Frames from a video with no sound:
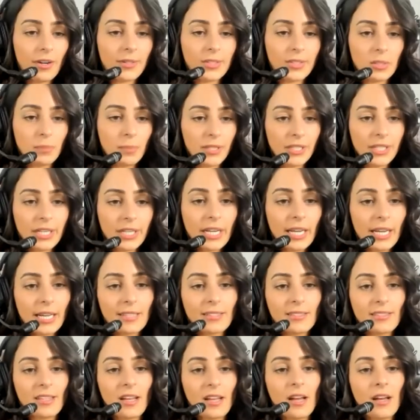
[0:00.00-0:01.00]

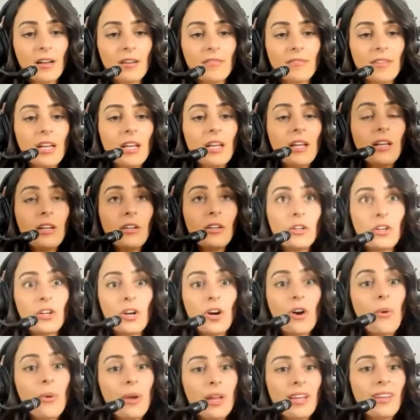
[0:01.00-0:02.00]
experience of
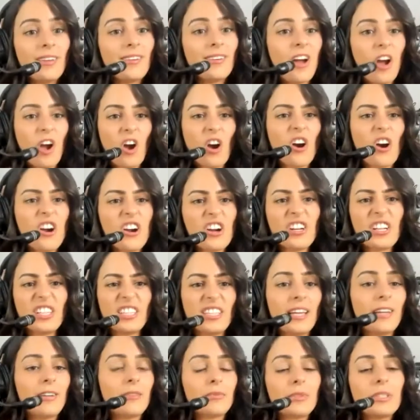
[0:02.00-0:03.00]
going hard and
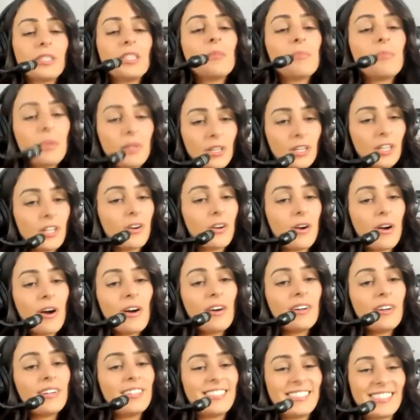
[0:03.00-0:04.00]
like really putting your
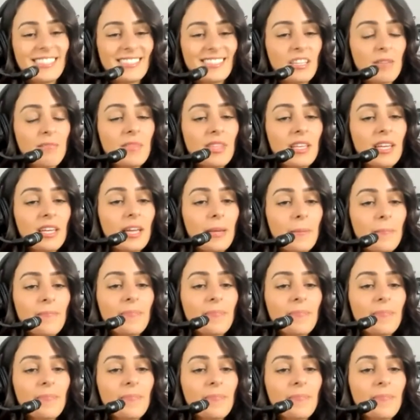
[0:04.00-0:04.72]
all into something